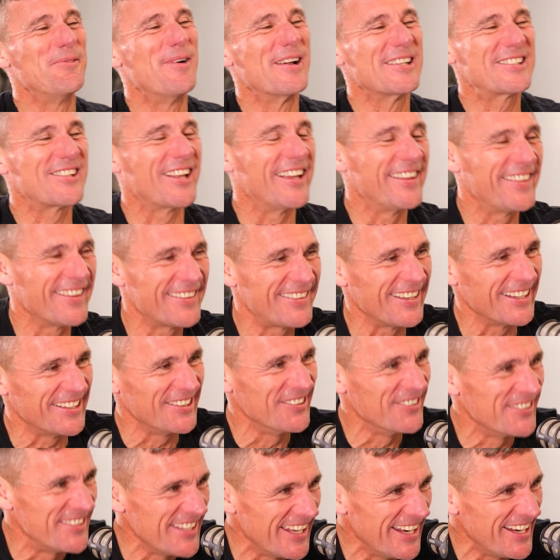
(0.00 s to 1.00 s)
almost like the thing
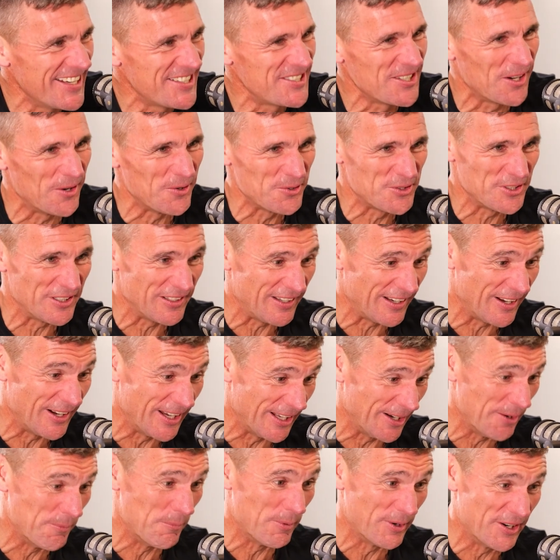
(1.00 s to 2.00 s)
your dad told you, like,
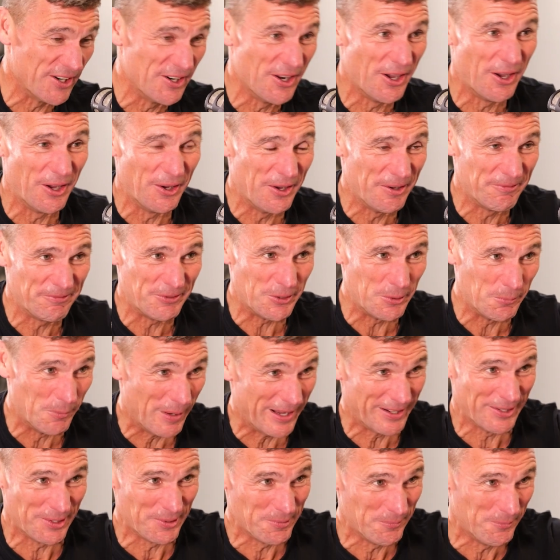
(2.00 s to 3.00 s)
I don't want to know if you
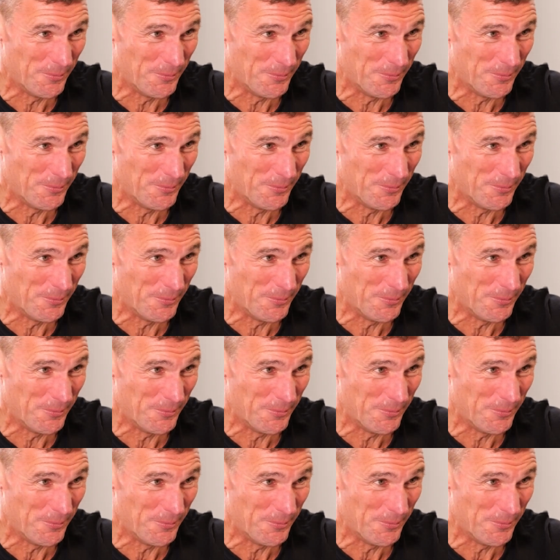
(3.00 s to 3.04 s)
won an